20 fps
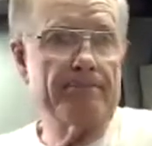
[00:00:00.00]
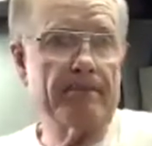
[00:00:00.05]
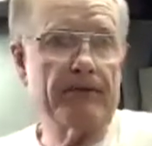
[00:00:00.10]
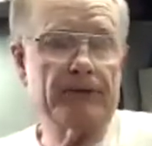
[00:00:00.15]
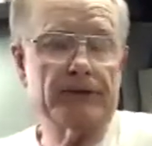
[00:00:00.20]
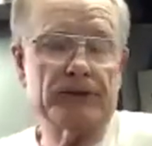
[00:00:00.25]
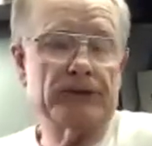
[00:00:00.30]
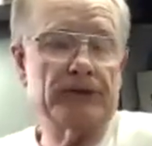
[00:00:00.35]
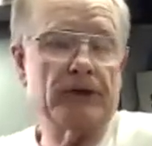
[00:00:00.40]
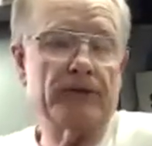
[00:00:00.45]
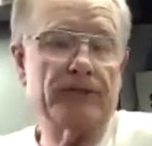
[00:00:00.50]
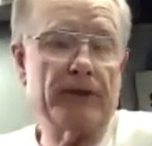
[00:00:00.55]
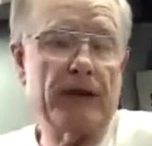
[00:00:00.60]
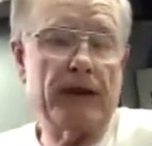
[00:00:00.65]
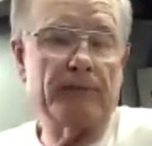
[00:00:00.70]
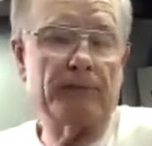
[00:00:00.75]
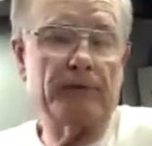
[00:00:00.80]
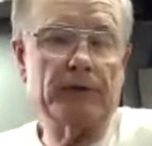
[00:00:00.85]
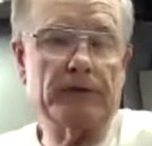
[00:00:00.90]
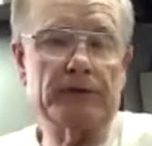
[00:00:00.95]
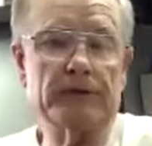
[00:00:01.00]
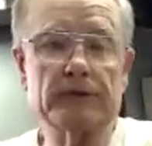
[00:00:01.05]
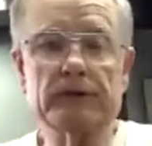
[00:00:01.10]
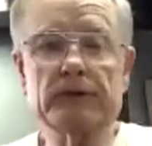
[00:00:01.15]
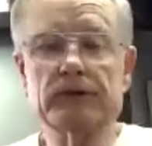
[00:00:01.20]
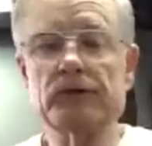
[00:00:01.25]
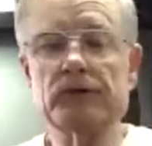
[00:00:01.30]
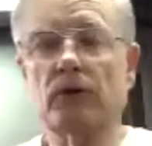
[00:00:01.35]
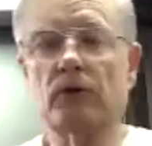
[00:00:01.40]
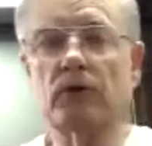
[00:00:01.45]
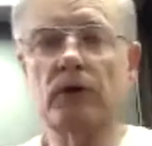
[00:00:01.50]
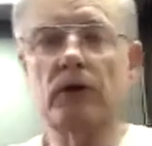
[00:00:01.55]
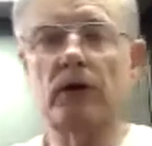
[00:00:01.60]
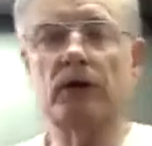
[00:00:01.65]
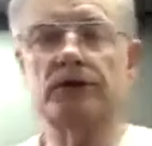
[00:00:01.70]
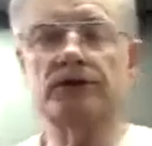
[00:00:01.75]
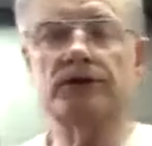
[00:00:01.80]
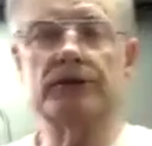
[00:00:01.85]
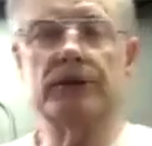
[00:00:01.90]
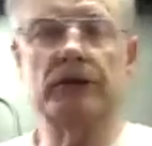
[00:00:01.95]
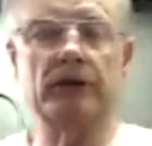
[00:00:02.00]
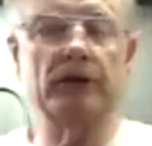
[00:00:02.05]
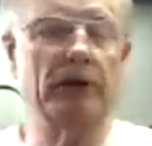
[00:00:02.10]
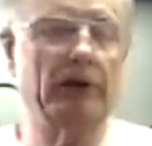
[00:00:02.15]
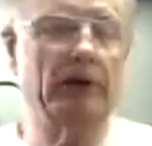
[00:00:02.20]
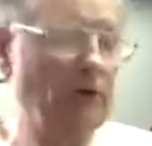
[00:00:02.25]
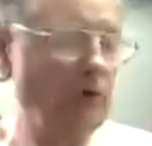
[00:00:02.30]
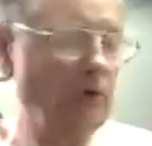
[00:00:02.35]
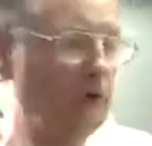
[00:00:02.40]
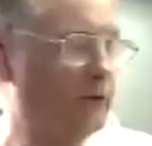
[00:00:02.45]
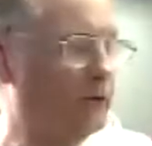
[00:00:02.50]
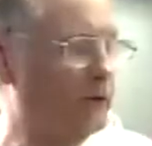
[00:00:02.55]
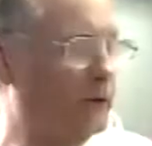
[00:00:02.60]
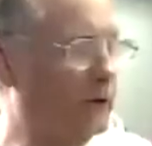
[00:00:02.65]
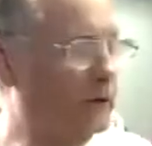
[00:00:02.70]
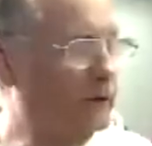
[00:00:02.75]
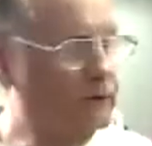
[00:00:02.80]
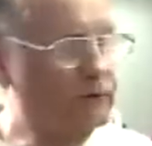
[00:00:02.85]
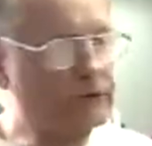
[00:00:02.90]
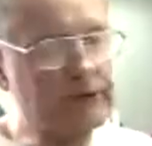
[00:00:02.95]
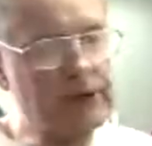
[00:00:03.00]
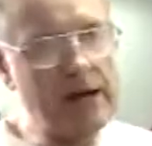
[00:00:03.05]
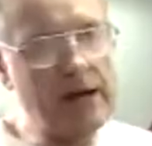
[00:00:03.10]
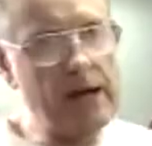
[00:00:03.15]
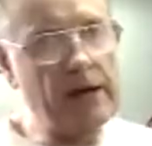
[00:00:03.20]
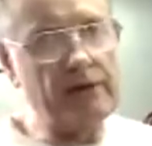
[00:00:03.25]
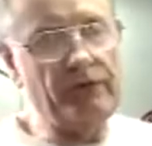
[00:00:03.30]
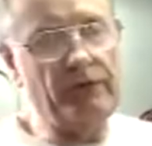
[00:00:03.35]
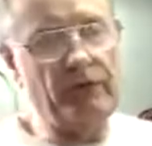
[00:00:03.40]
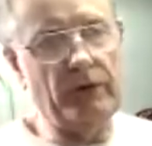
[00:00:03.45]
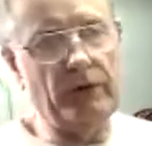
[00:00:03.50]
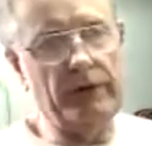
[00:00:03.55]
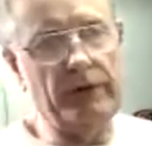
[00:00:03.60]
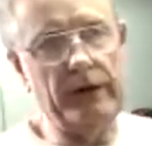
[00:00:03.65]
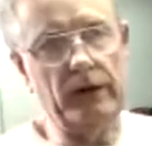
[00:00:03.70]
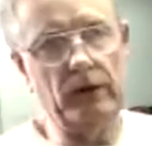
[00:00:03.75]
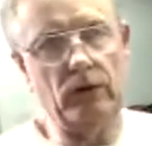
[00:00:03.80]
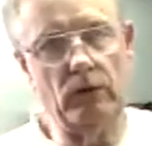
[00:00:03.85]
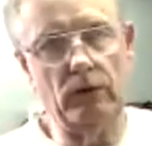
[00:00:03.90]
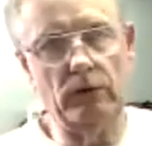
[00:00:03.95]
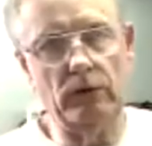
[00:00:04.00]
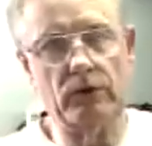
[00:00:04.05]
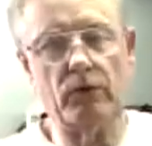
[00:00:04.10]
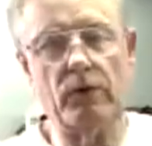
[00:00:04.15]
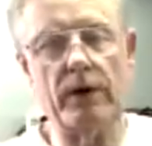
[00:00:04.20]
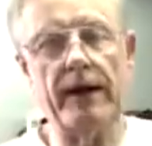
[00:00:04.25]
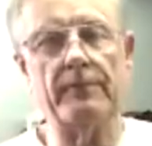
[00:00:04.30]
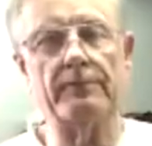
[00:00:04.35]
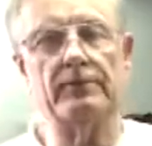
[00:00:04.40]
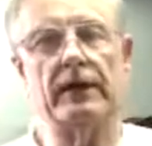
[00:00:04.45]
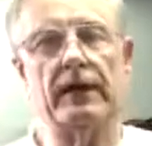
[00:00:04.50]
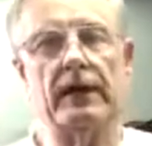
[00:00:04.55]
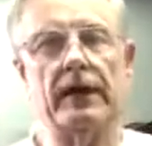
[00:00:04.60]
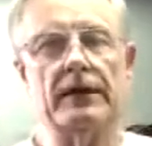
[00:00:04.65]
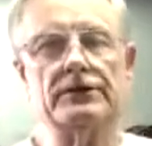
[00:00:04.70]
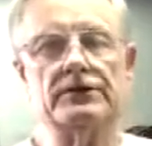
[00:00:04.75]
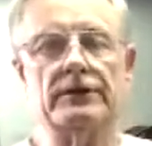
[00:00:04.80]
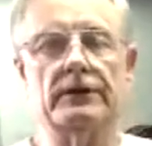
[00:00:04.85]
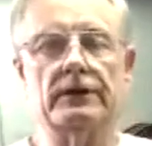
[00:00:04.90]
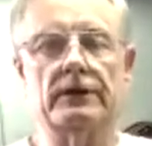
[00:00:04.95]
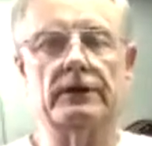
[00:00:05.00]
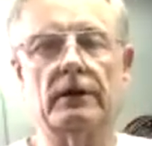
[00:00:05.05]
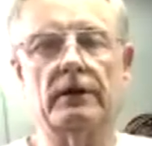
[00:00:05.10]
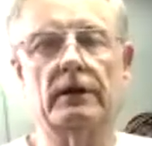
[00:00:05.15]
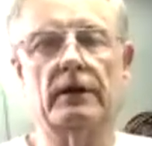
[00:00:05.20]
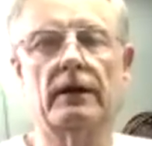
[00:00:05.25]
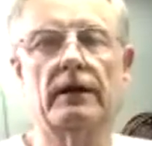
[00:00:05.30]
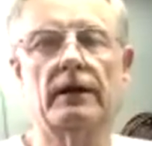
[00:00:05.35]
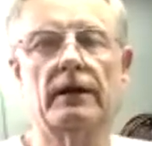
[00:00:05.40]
Stuff happens. So cars sit with a tank full of that old crap gas in there.